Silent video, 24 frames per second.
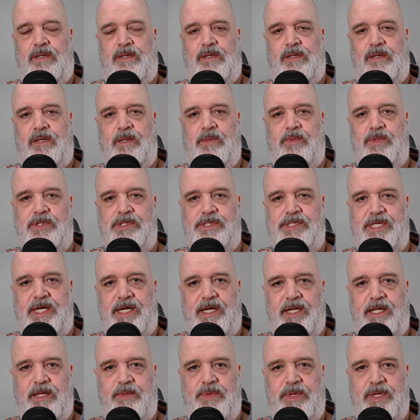Liberals,
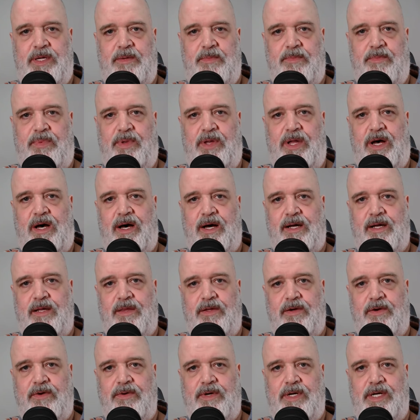NDP, Bloc, and
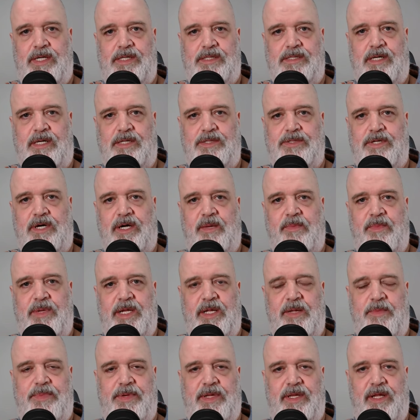the Greens all try to
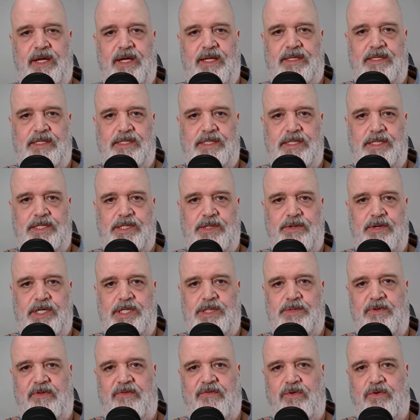manipulate the
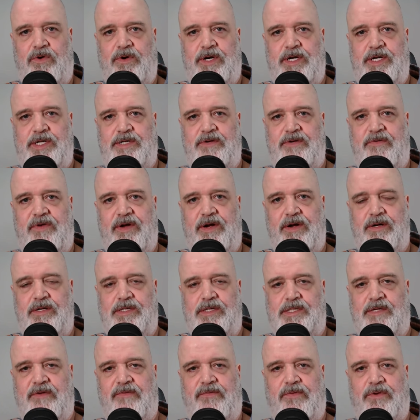situation with foreign
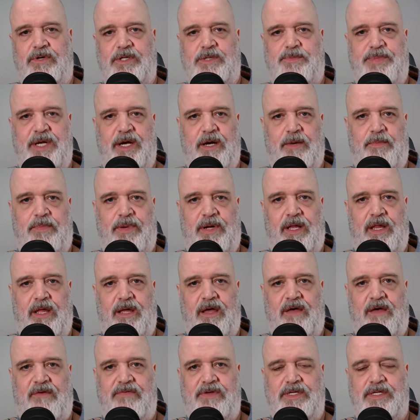interference to force Pierre
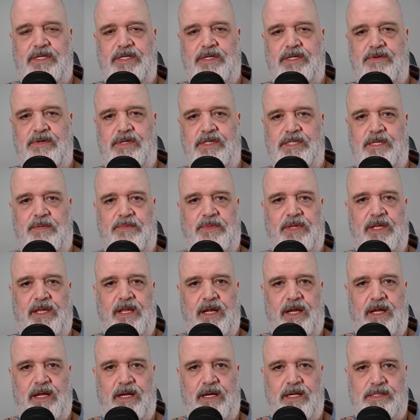Poilievre into doing something
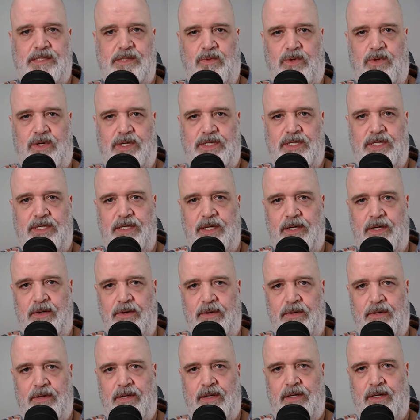that he doesn't want to do.
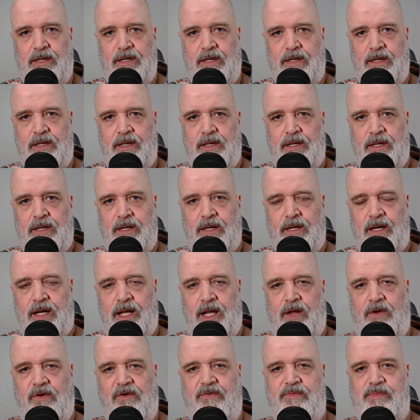
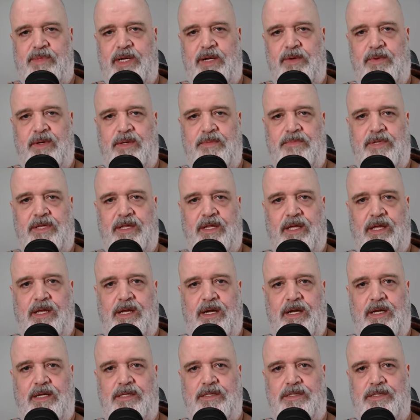Hello, everybody. Welcome to the
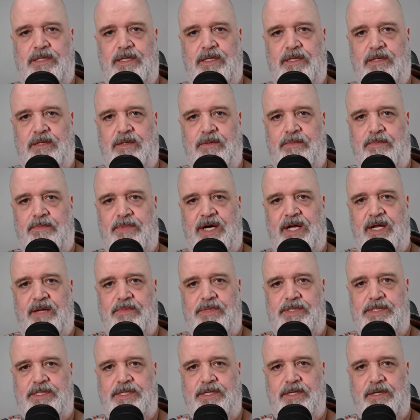Canadian Shield. My name
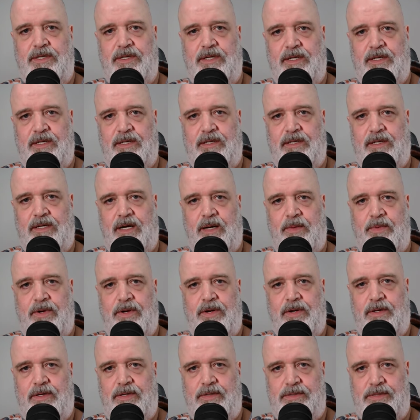is Sterling. I'm
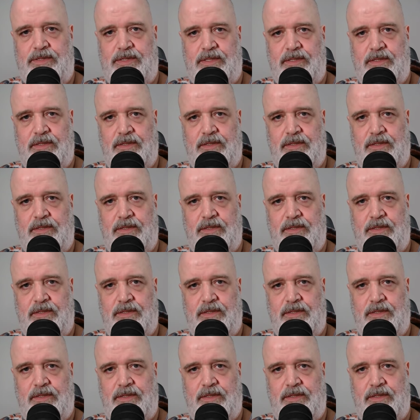your host.